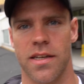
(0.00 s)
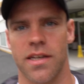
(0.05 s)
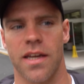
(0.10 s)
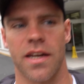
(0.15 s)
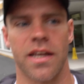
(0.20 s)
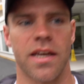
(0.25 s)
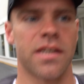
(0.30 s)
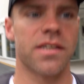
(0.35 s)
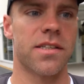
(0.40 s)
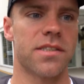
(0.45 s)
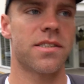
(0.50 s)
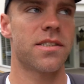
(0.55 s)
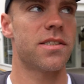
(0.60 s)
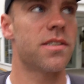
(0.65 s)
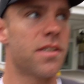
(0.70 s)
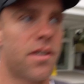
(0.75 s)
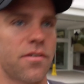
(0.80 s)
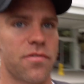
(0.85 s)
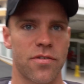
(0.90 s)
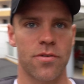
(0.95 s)
It
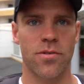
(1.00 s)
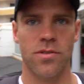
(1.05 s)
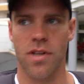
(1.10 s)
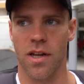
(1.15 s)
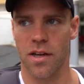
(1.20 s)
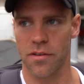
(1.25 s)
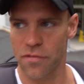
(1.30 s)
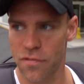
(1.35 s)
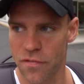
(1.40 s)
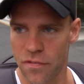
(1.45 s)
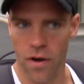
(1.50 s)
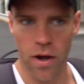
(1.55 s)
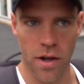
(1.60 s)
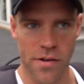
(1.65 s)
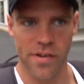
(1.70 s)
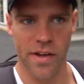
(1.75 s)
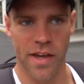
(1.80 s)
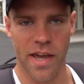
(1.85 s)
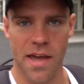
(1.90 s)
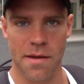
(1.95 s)
feels like
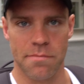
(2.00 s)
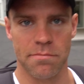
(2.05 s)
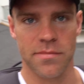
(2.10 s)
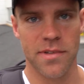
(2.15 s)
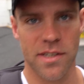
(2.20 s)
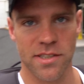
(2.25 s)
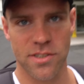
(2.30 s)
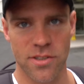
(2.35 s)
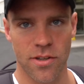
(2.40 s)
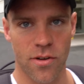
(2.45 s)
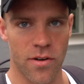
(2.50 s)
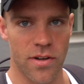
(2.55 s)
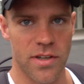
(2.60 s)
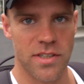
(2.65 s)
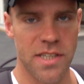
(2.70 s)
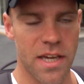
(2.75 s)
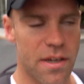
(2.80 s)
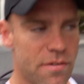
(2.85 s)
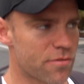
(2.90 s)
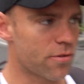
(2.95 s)
5 a.m. It's not,
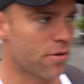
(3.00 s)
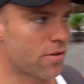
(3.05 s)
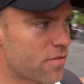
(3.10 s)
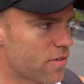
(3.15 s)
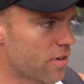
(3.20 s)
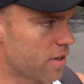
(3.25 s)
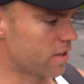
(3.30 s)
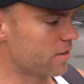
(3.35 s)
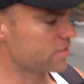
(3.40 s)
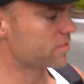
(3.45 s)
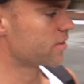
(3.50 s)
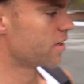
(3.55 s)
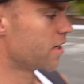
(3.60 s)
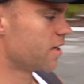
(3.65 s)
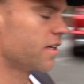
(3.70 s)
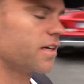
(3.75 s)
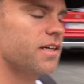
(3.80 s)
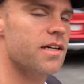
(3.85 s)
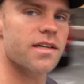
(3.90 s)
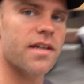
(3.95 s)
it's 8:45.
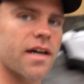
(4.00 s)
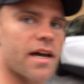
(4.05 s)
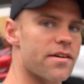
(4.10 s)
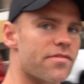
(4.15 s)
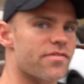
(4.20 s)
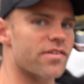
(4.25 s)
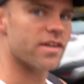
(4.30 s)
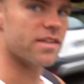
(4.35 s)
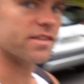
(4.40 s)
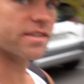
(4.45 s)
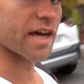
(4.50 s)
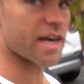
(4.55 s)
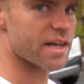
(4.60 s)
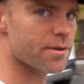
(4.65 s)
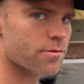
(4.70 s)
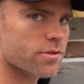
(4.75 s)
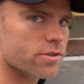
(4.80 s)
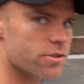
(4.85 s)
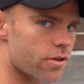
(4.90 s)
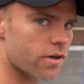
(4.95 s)
How you feeling, Danny,
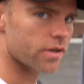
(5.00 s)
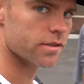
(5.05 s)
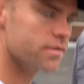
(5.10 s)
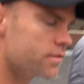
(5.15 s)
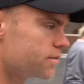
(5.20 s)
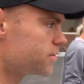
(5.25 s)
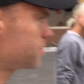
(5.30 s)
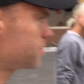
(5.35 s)
with the drone?